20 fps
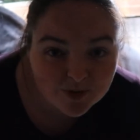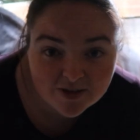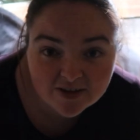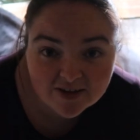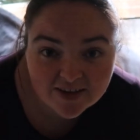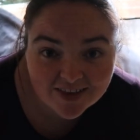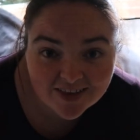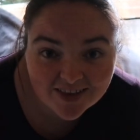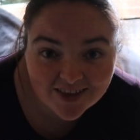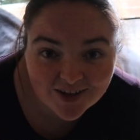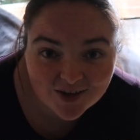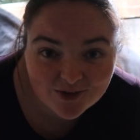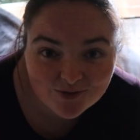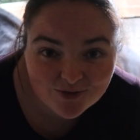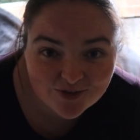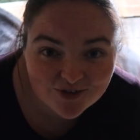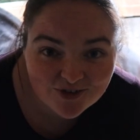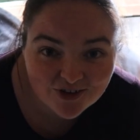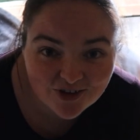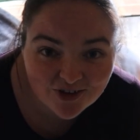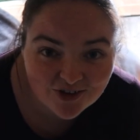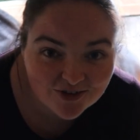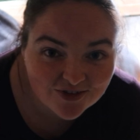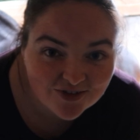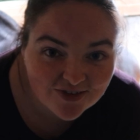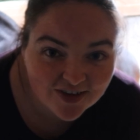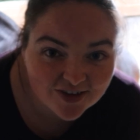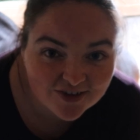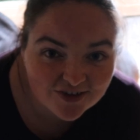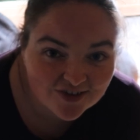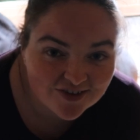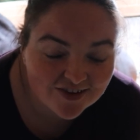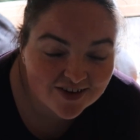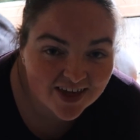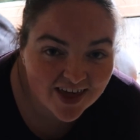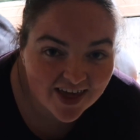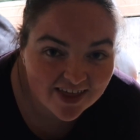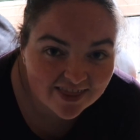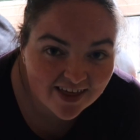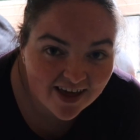Particularly good for shows, like just
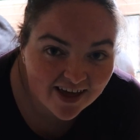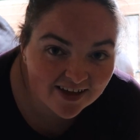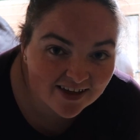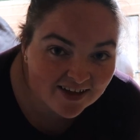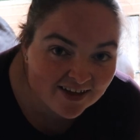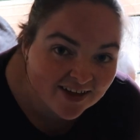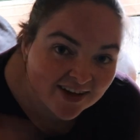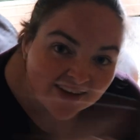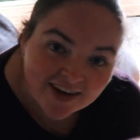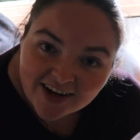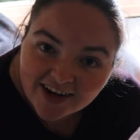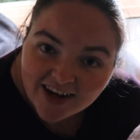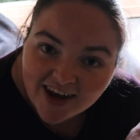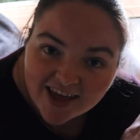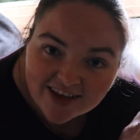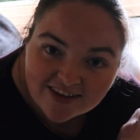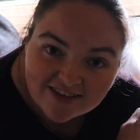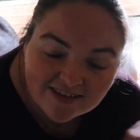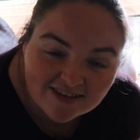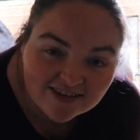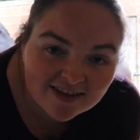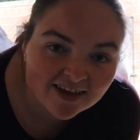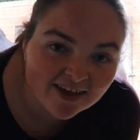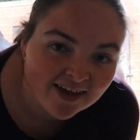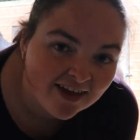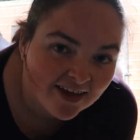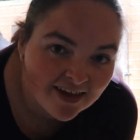to get that last